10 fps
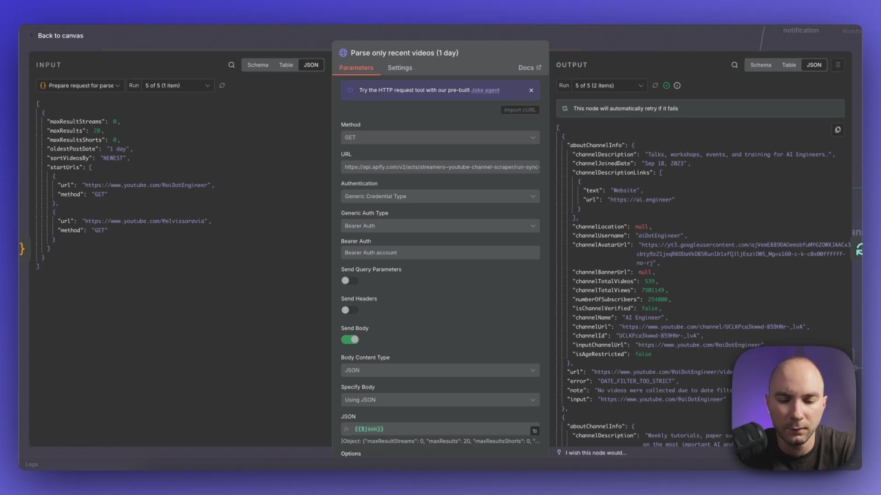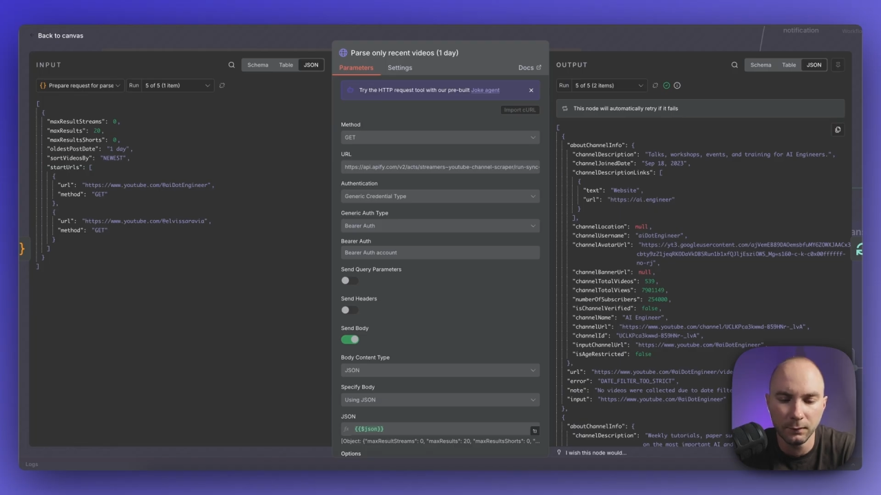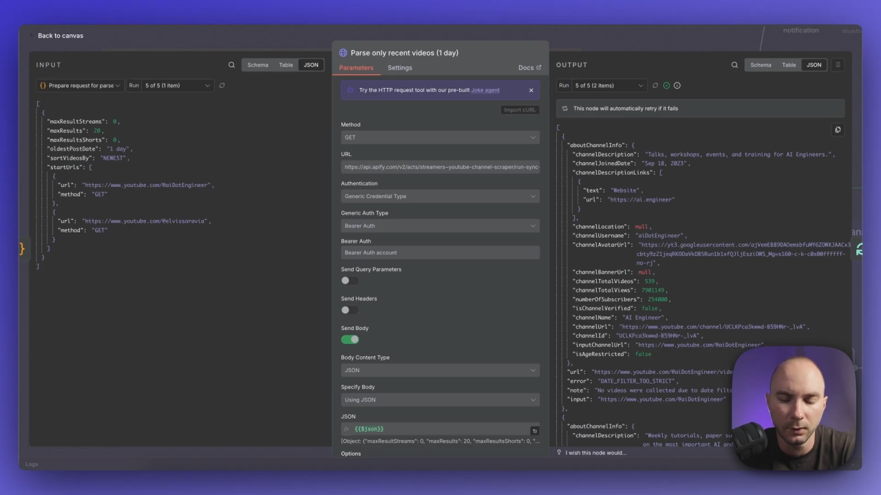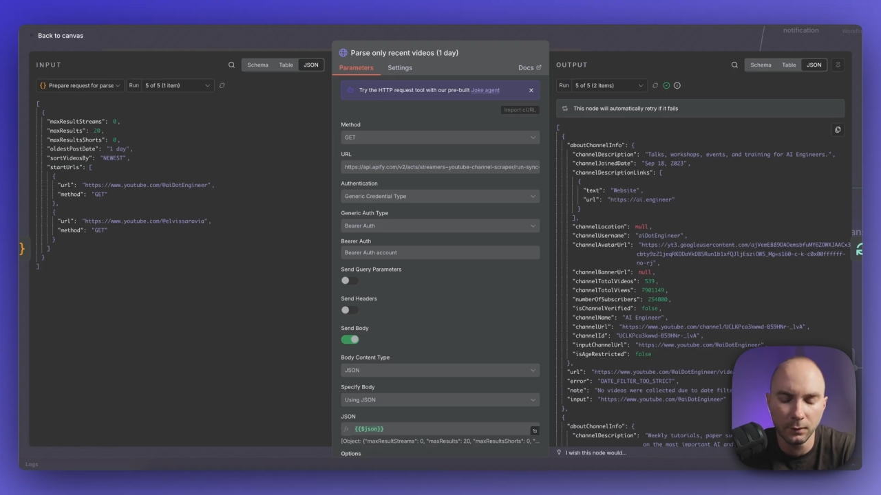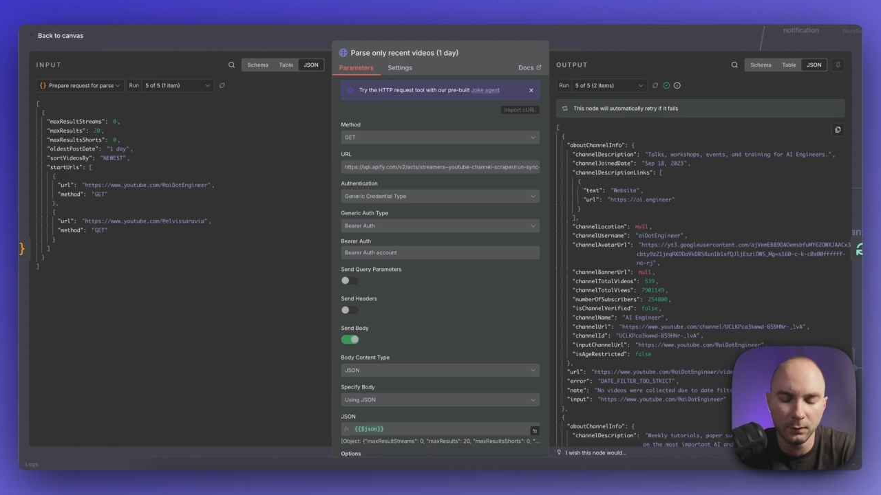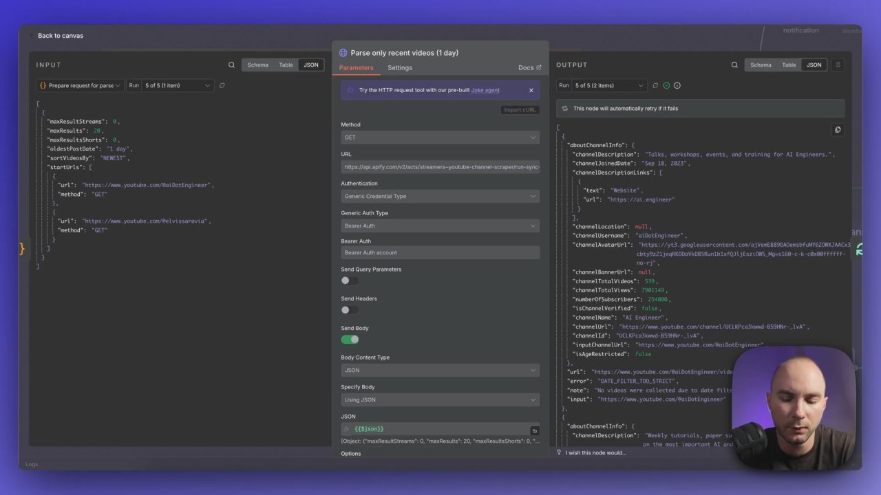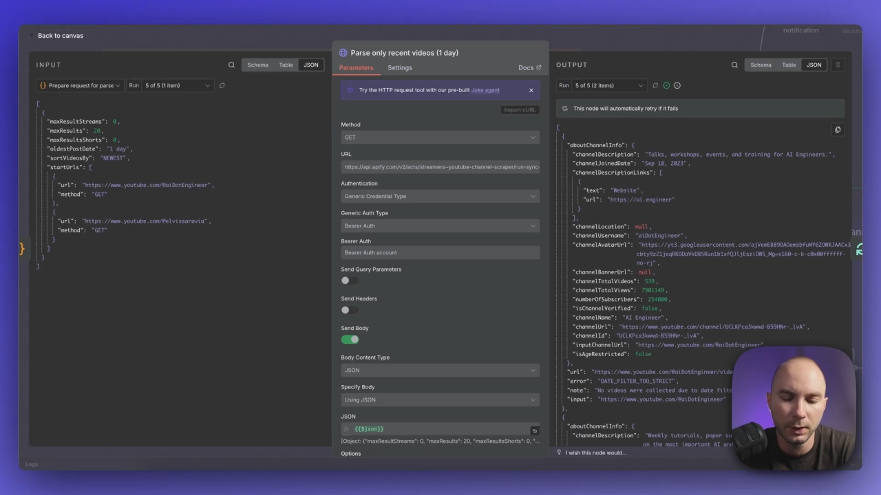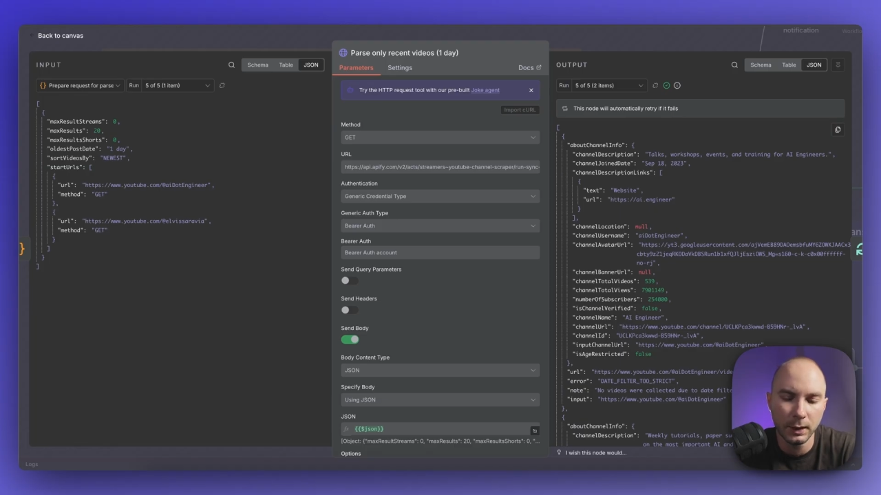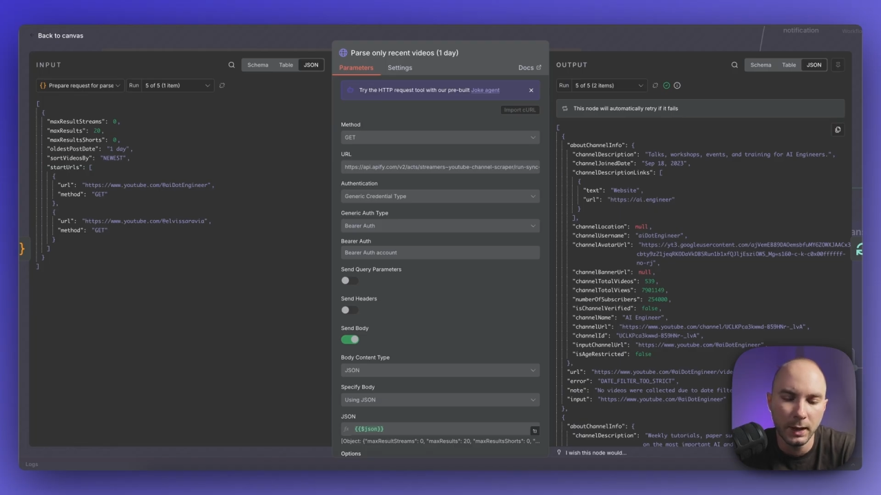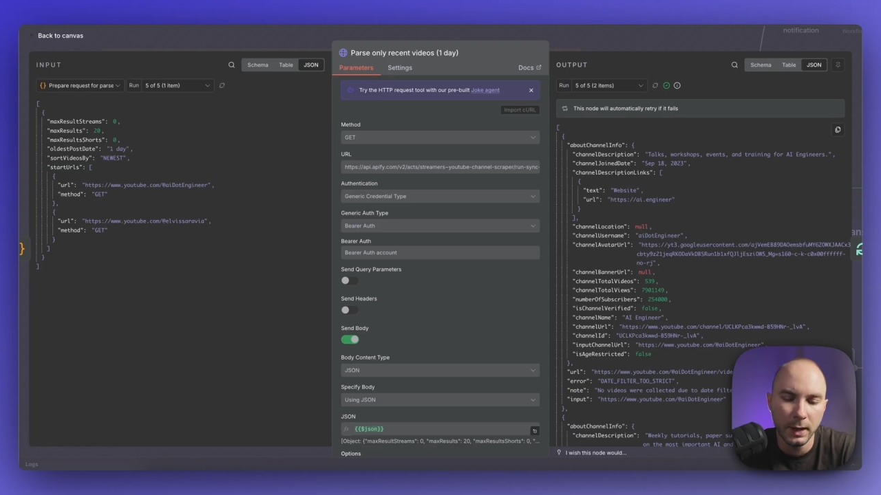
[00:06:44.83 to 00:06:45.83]
or 4
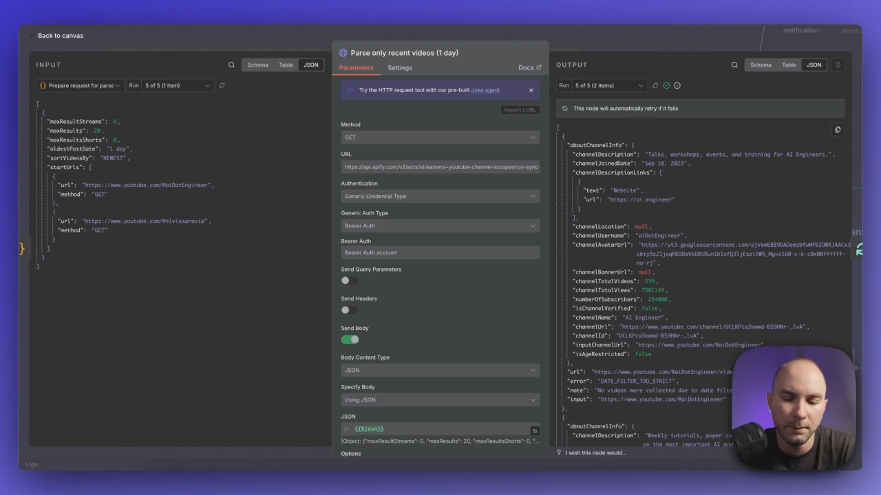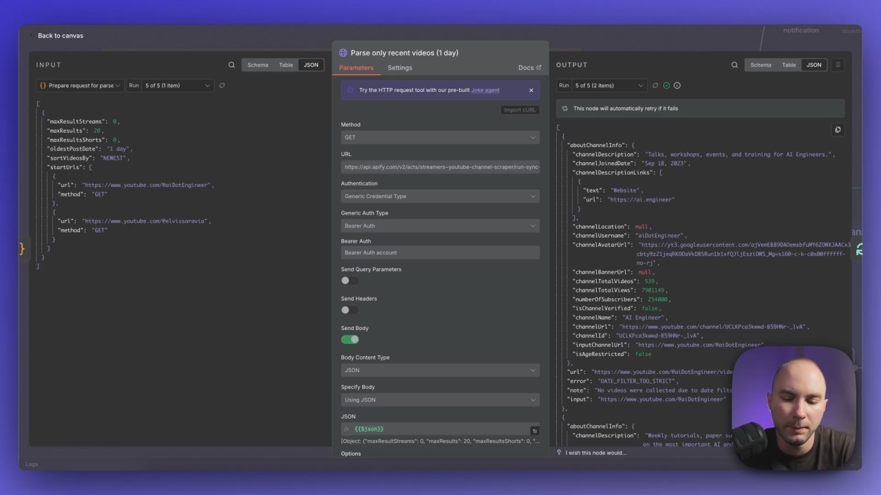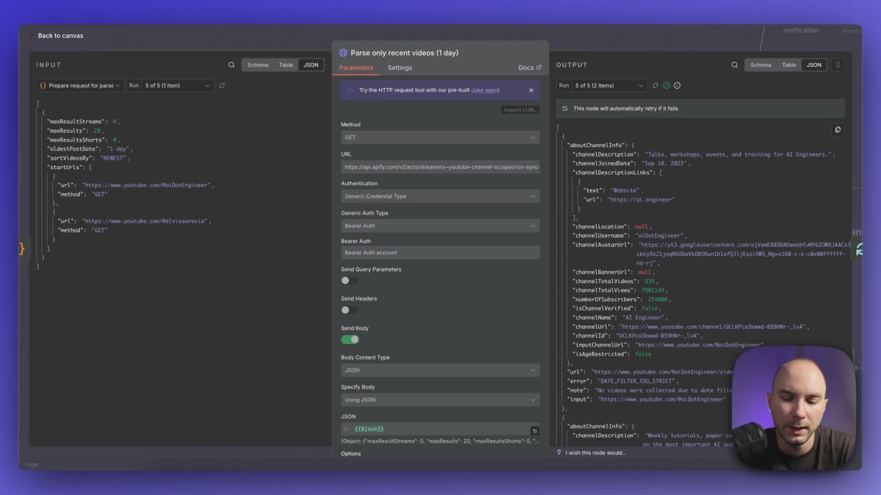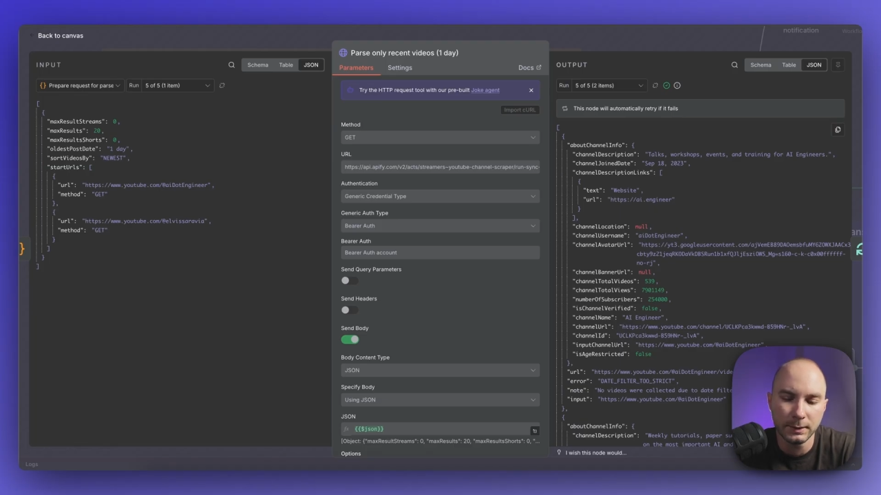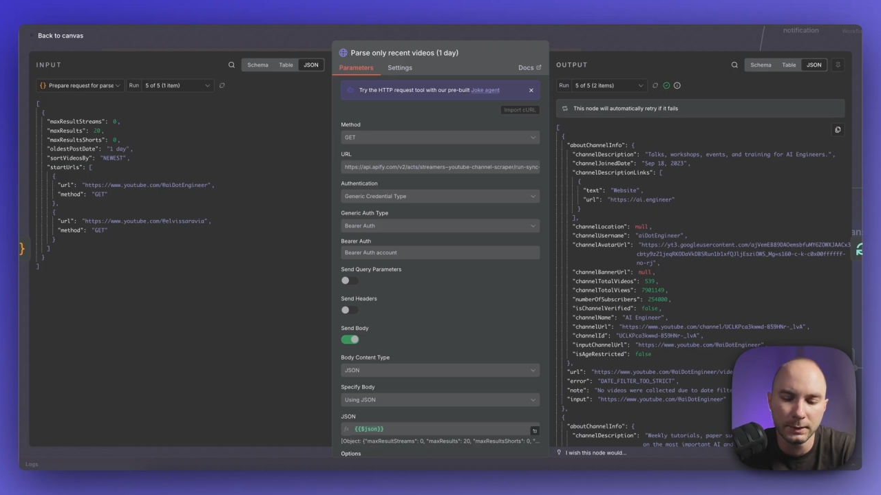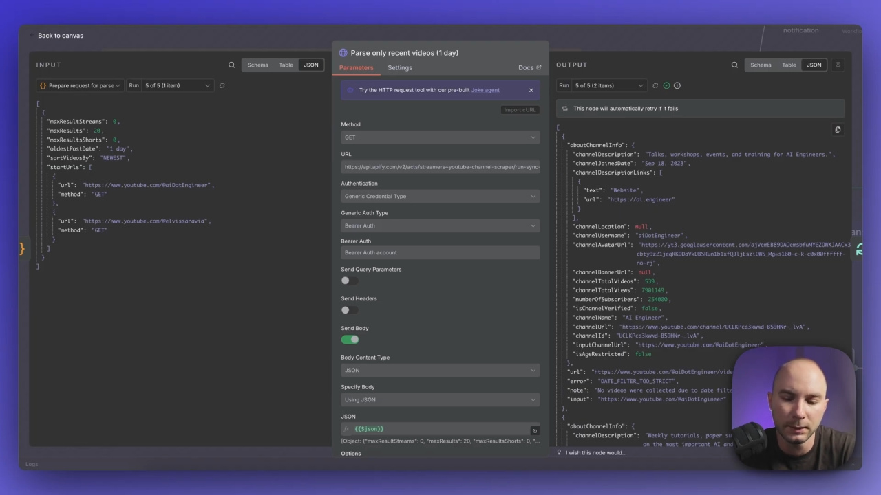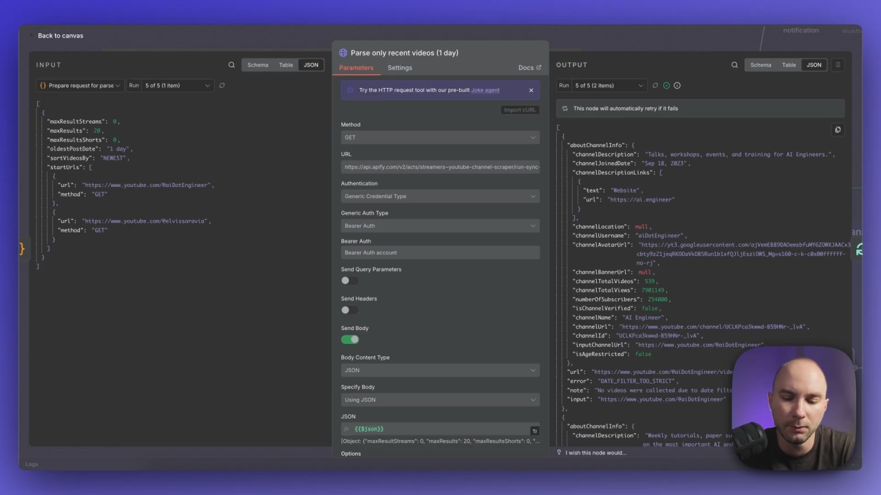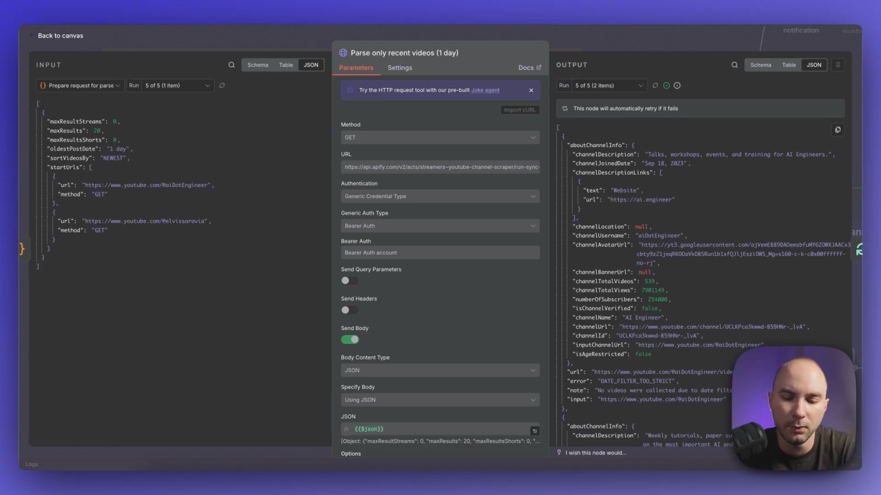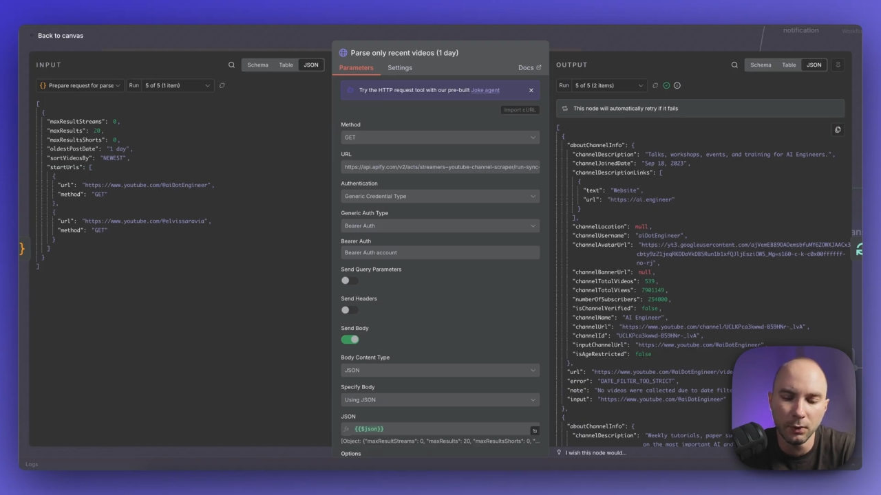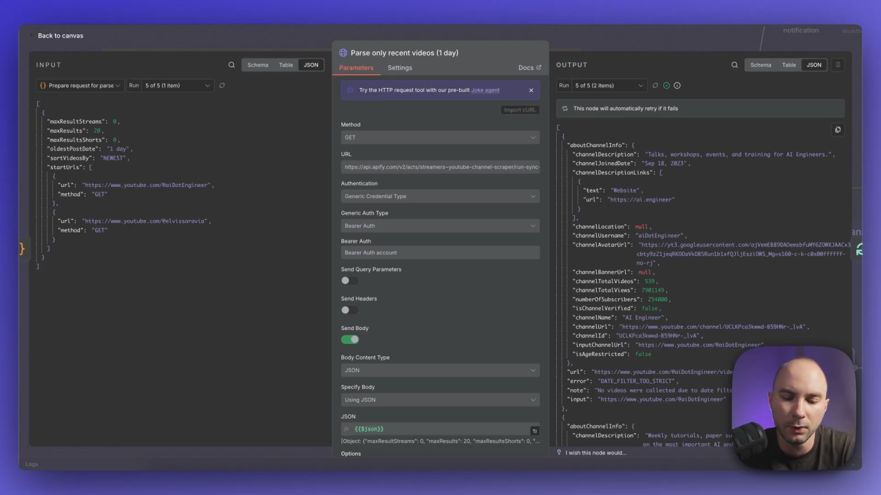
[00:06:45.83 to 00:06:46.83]
makes it
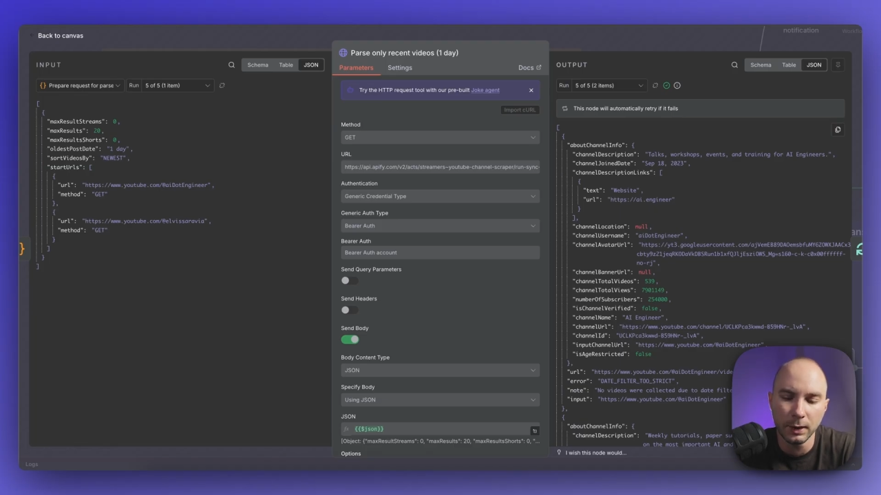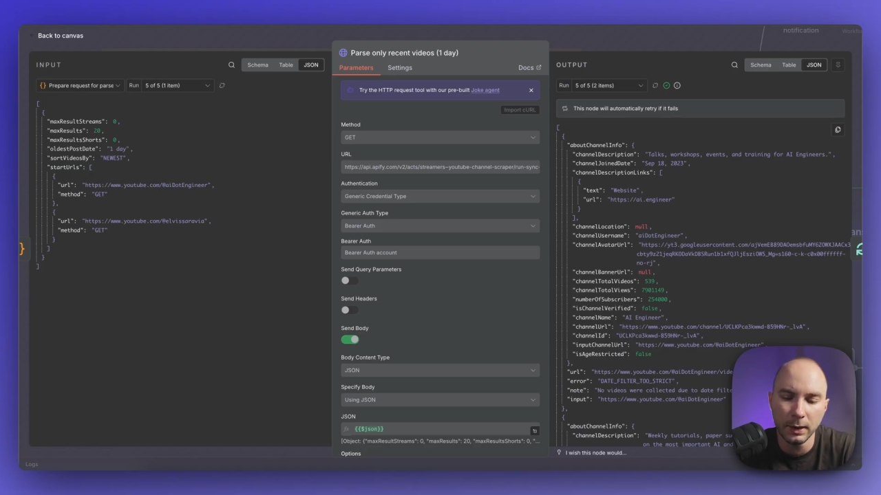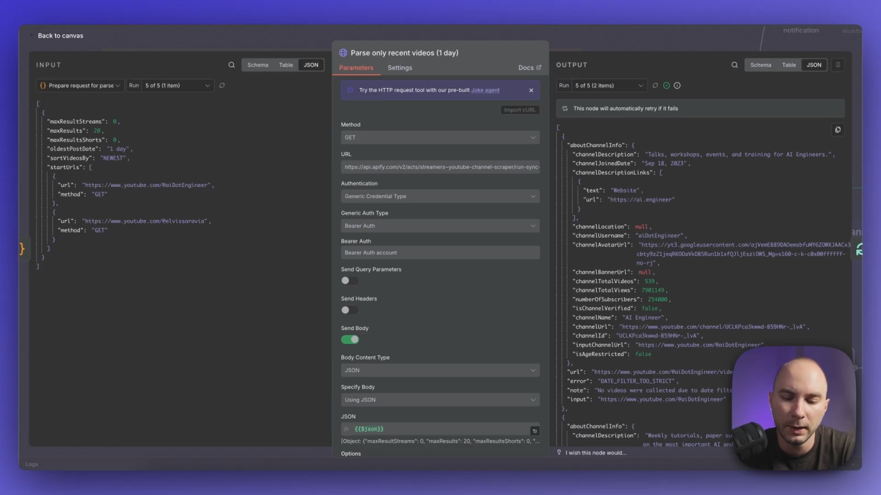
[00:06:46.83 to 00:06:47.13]
more